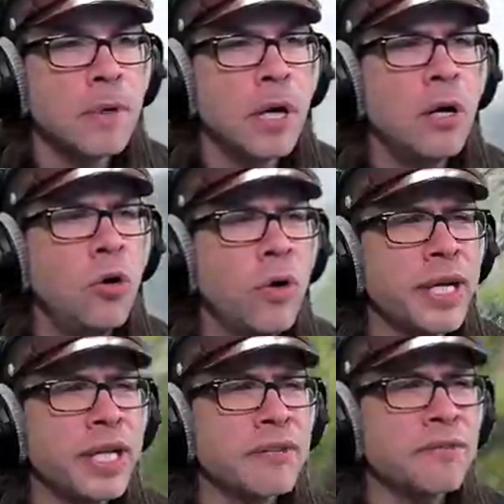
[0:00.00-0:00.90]
Oh, I
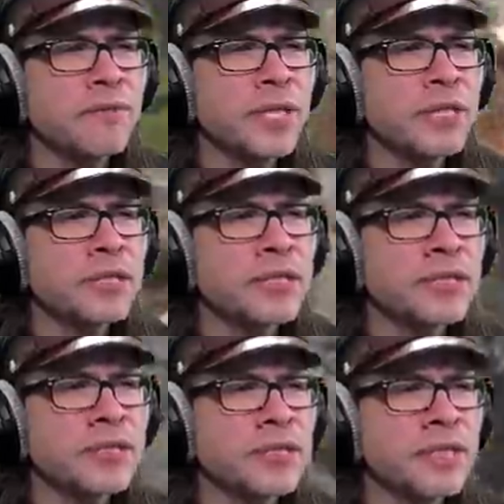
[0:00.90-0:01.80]
got fucked.
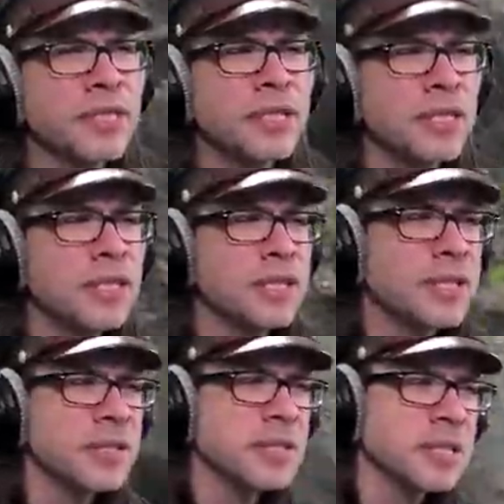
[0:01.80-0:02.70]

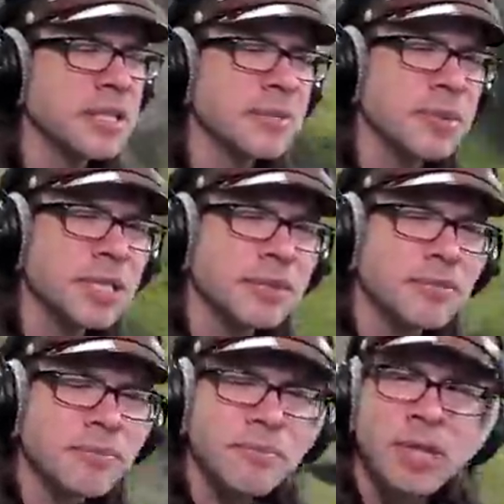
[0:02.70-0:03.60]
Oh, he got me.
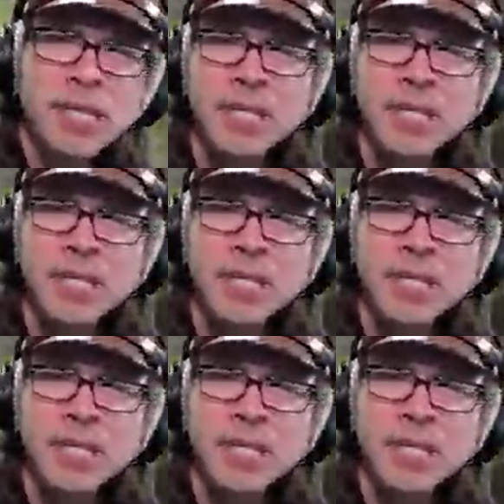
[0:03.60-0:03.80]
He